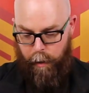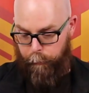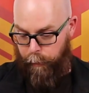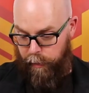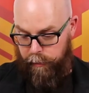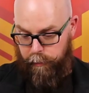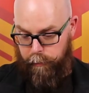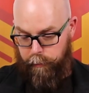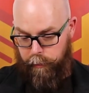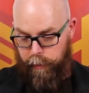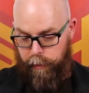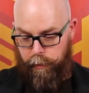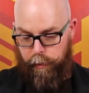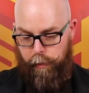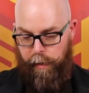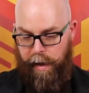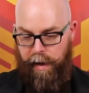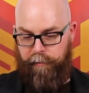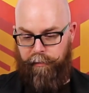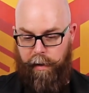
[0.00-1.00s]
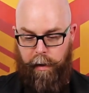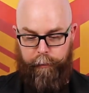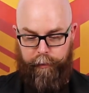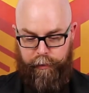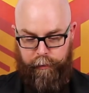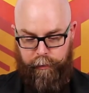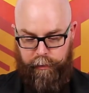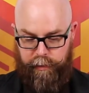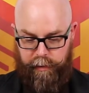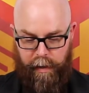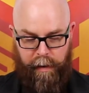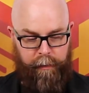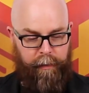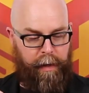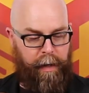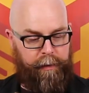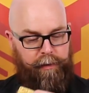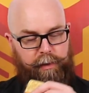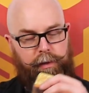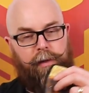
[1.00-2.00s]
But you do have options, and
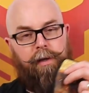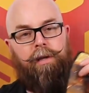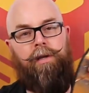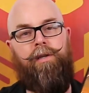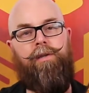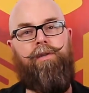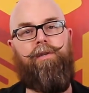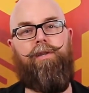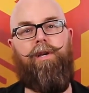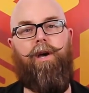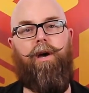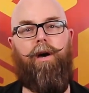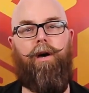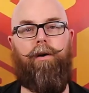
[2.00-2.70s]
that's these